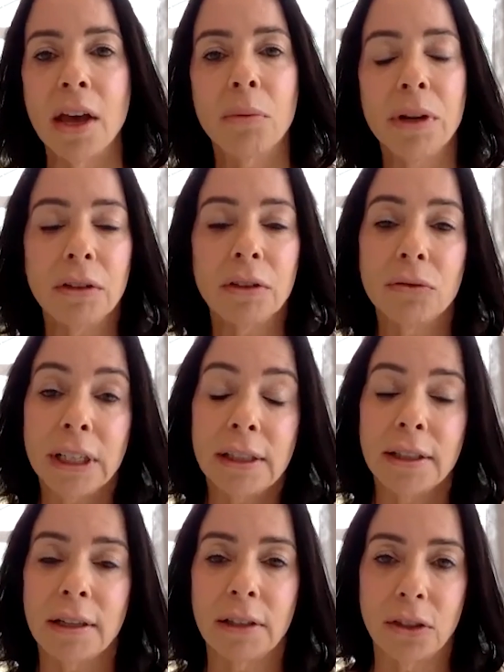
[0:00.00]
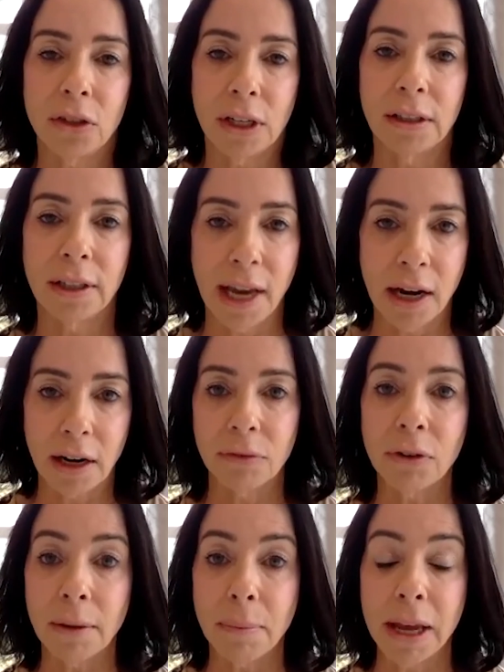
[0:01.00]
We recently just cared
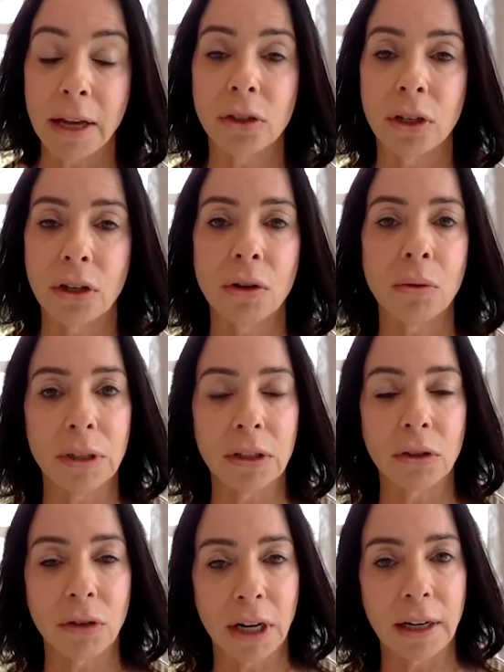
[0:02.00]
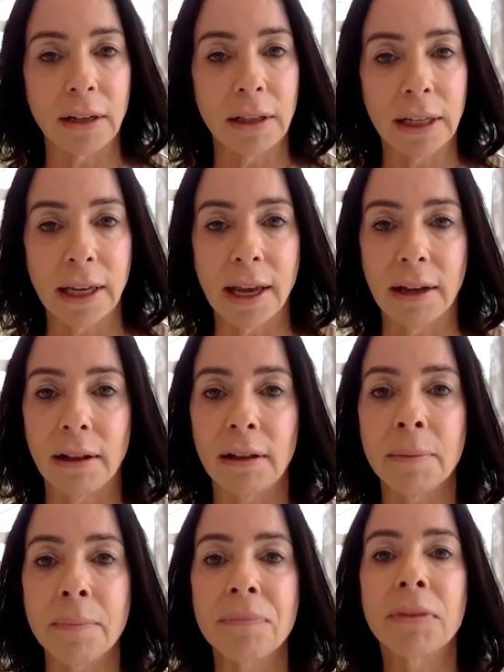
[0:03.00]
for a patient who was critically
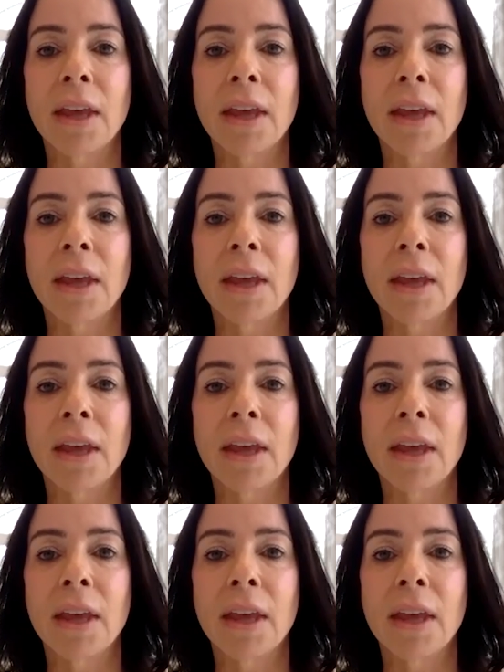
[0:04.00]
ill,